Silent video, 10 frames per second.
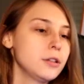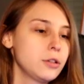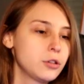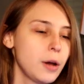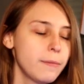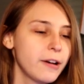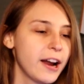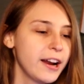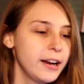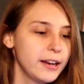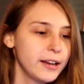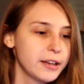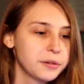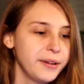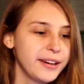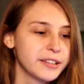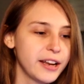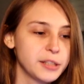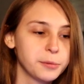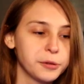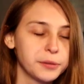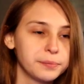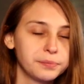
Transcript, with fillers: So top right, creator dashboard.